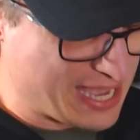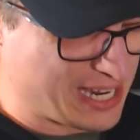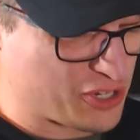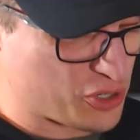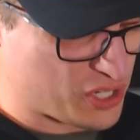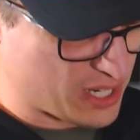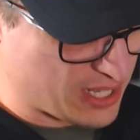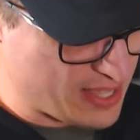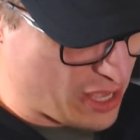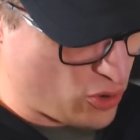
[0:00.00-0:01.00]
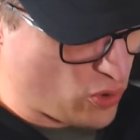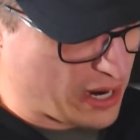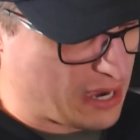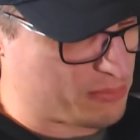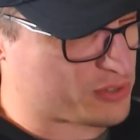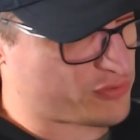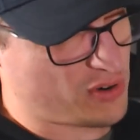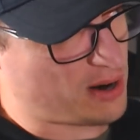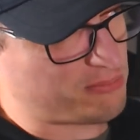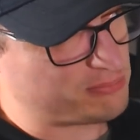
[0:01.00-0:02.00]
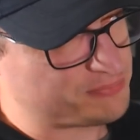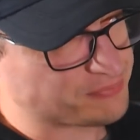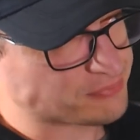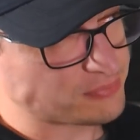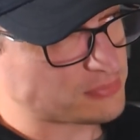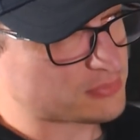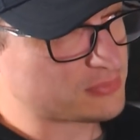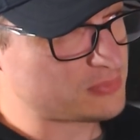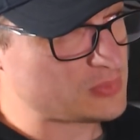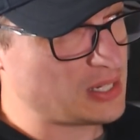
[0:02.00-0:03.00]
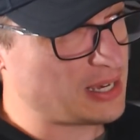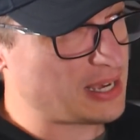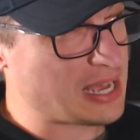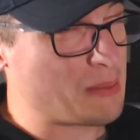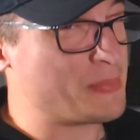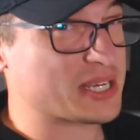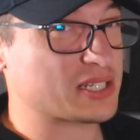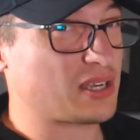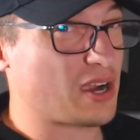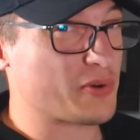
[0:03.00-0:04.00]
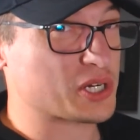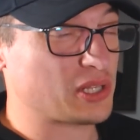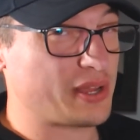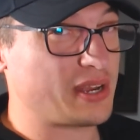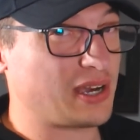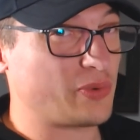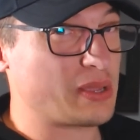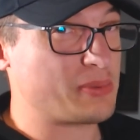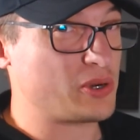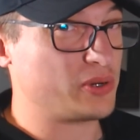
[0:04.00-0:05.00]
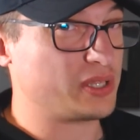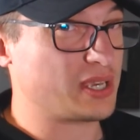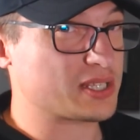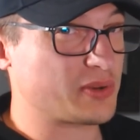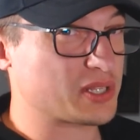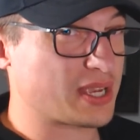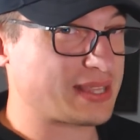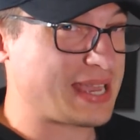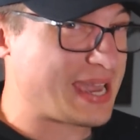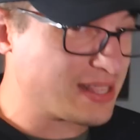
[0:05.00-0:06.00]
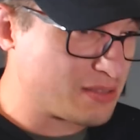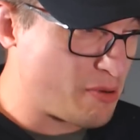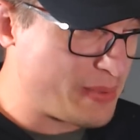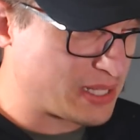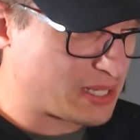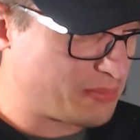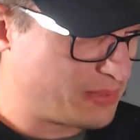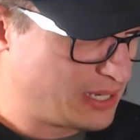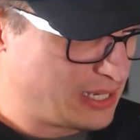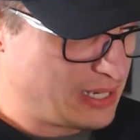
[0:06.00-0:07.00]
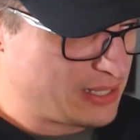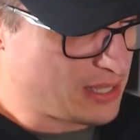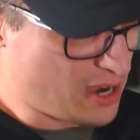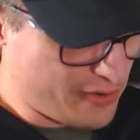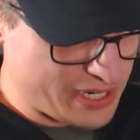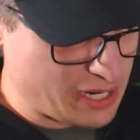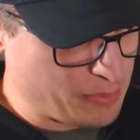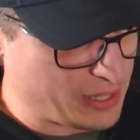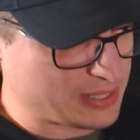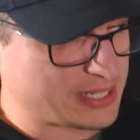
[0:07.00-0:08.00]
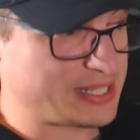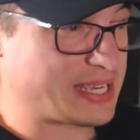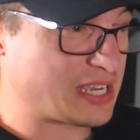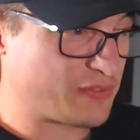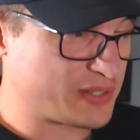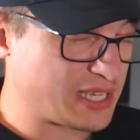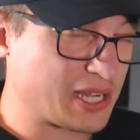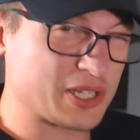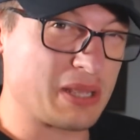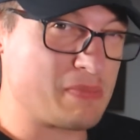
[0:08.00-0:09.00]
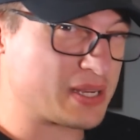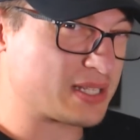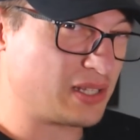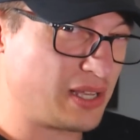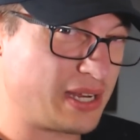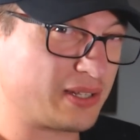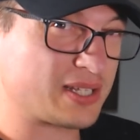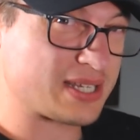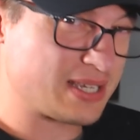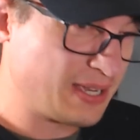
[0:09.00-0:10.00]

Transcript: interestingly, that all comes from uh, missed Irish liner a wee bit earlier. So it's like they had the momentum. The Irish had a penalty. They kicked for touch. They missed the line. I was like,